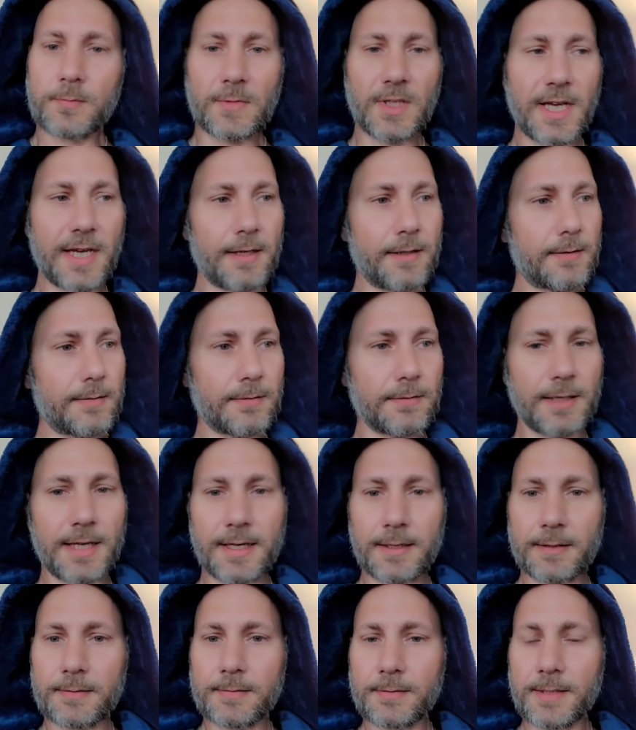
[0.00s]
let
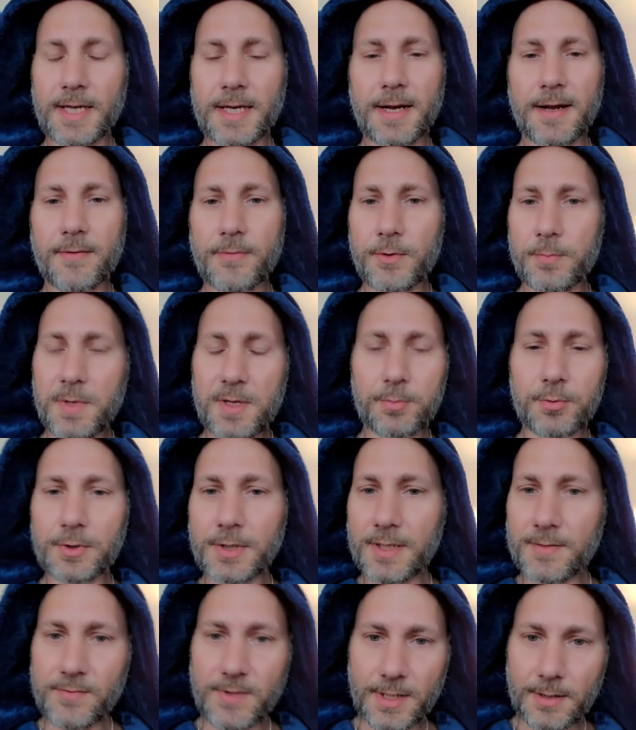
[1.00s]
other people
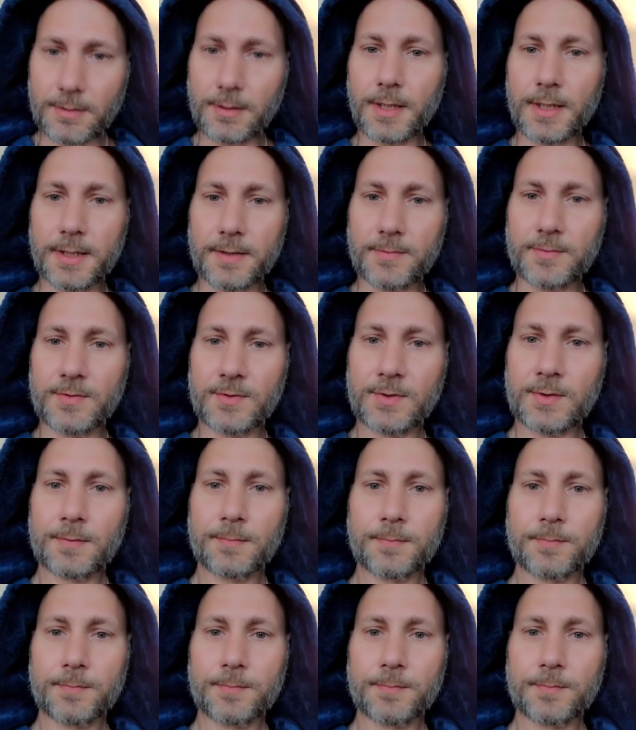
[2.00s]
live their lives.